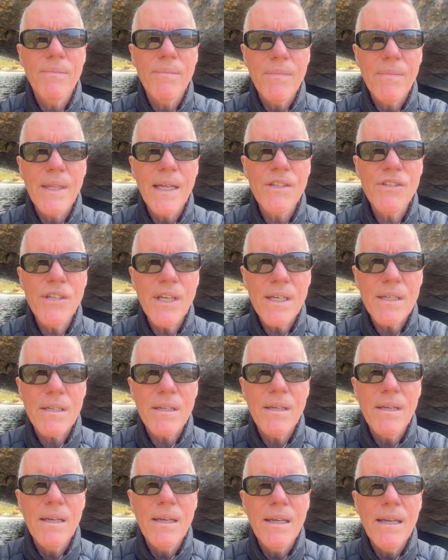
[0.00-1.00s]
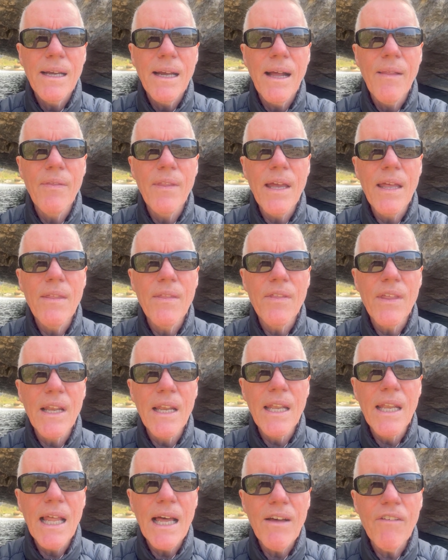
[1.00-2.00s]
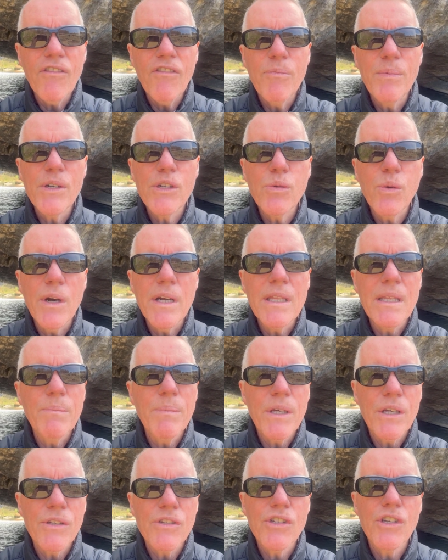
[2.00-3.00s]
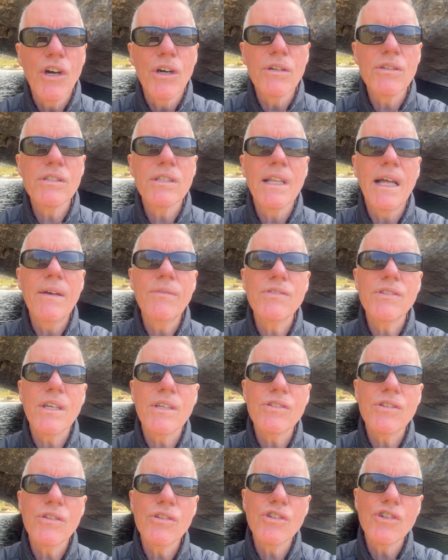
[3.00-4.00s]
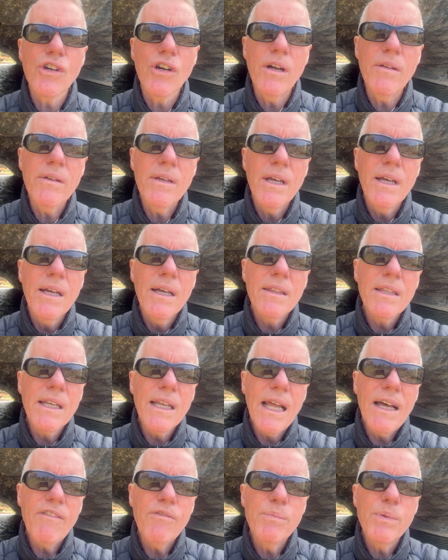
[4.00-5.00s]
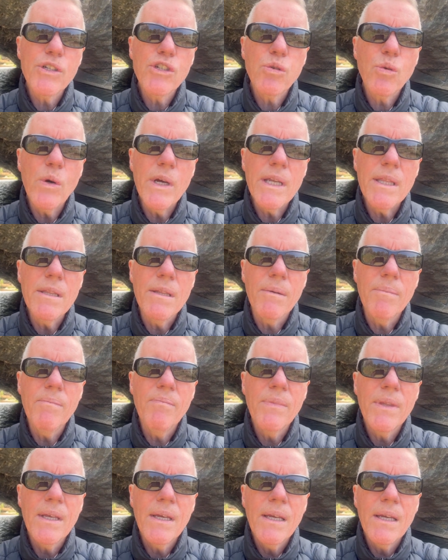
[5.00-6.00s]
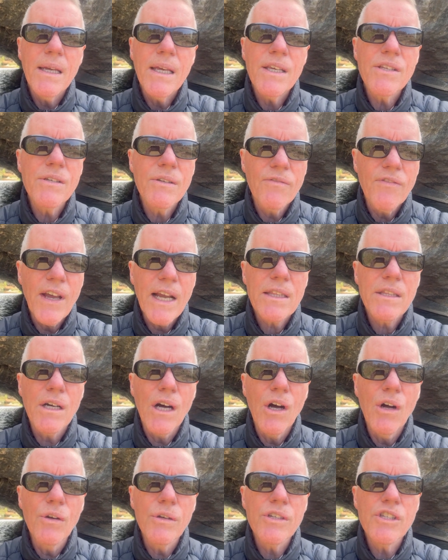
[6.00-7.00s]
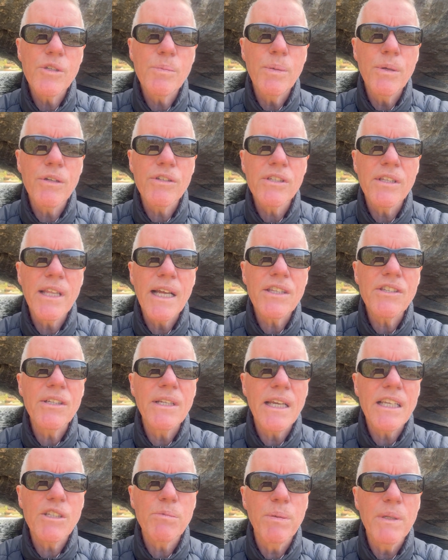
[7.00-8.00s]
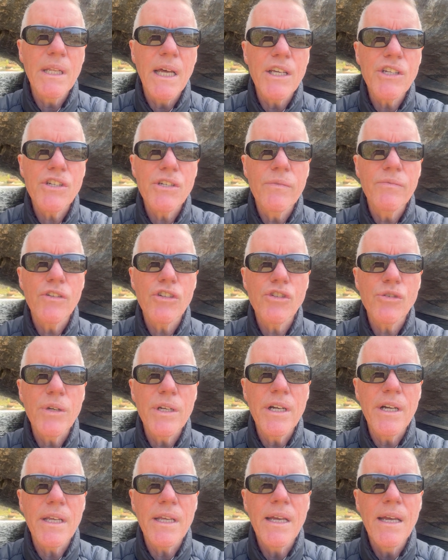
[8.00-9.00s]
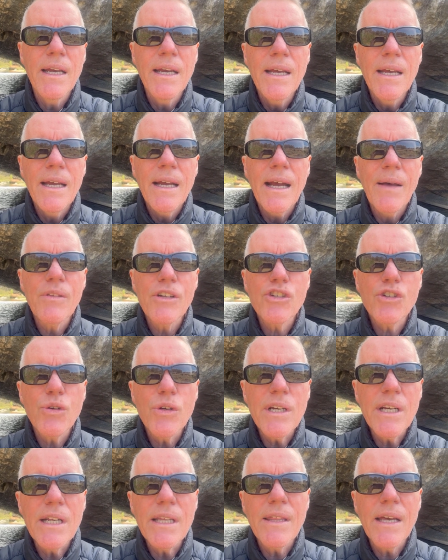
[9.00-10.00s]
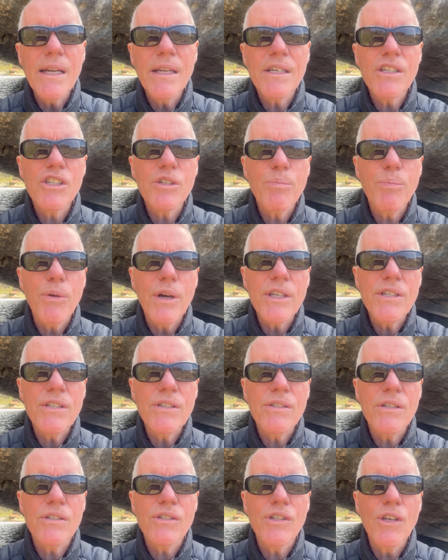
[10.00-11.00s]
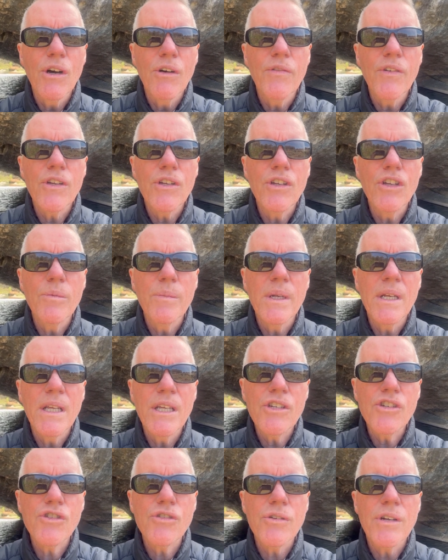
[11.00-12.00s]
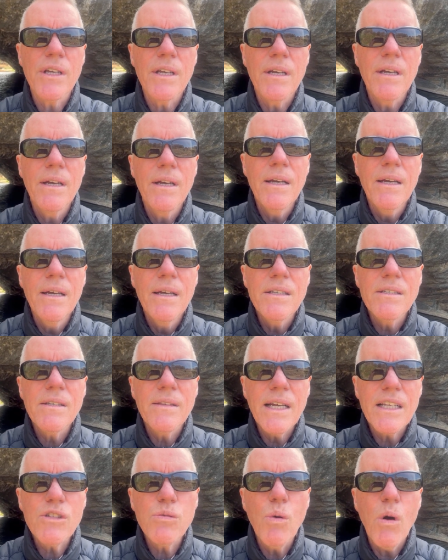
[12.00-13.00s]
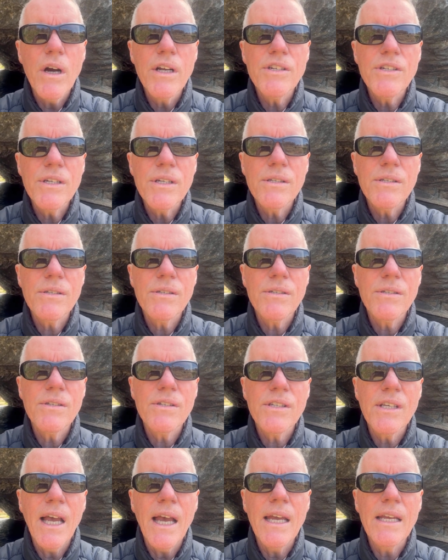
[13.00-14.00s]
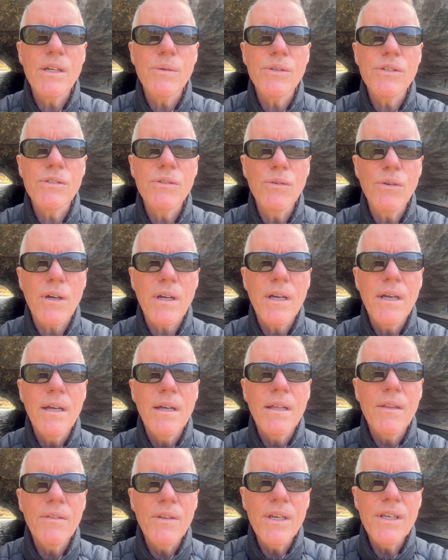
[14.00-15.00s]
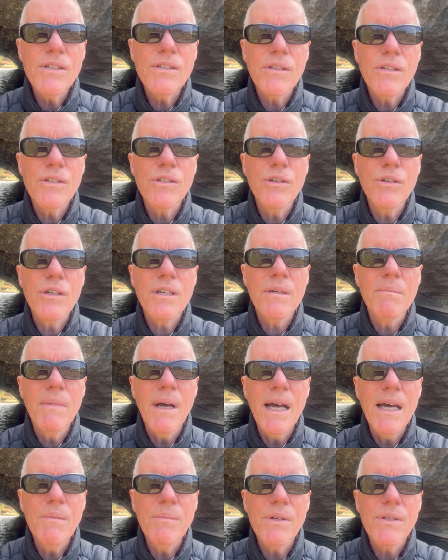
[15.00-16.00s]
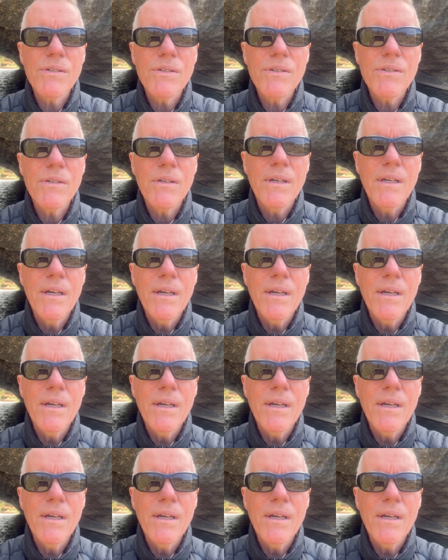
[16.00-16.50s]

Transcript: That's it. And then the love between them, because God is love, says St. John, the love between them is in fact the Holy Spirit. So that's an explanation of the Trinity. And the Trinity then expresses itself in human history. So that's why Jesus is saying to us, look, these are the 2 commandments.